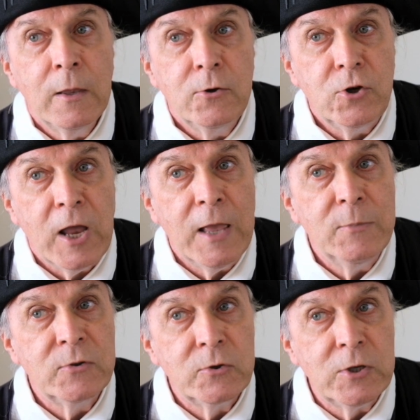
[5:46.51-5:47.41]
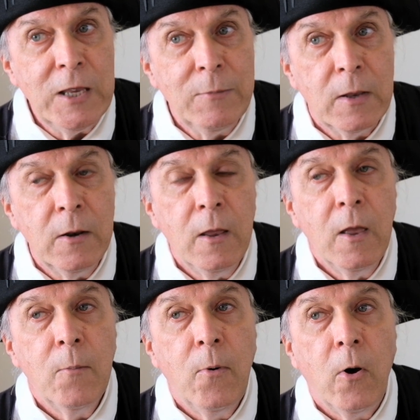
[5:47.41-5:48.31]
James Seaman
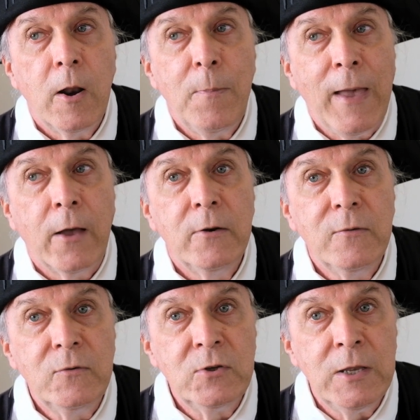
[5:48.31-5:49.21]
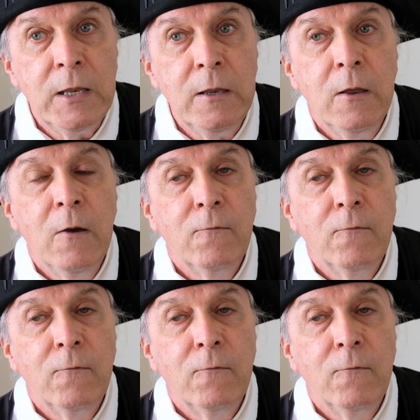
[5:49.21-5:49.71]
bought a pound of tea